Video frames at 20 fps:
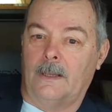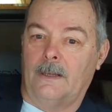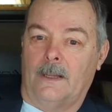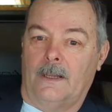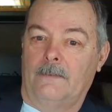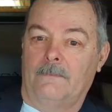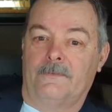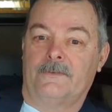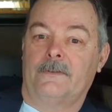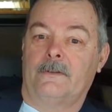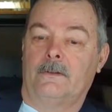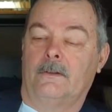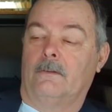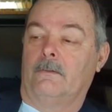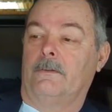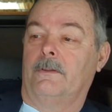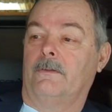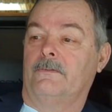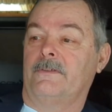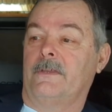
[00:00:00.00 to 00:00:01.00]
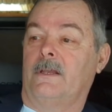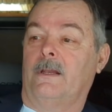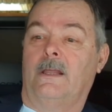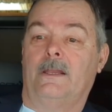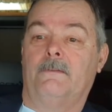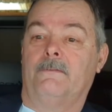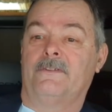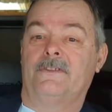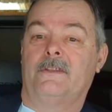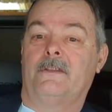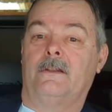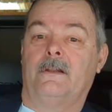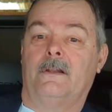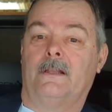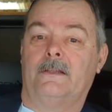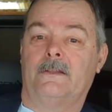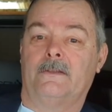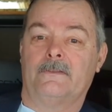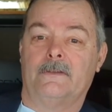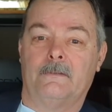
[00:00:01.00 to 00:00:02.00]
I, I never you know they're saying I never seen anything
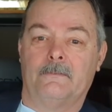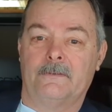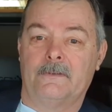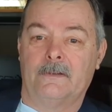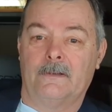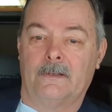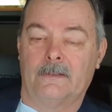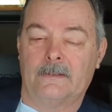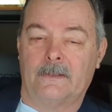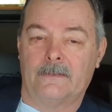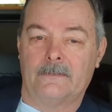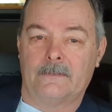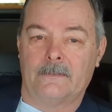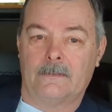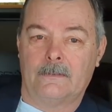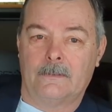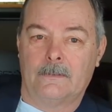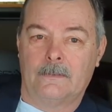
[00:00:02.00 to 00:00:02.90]
like this, never seen like this.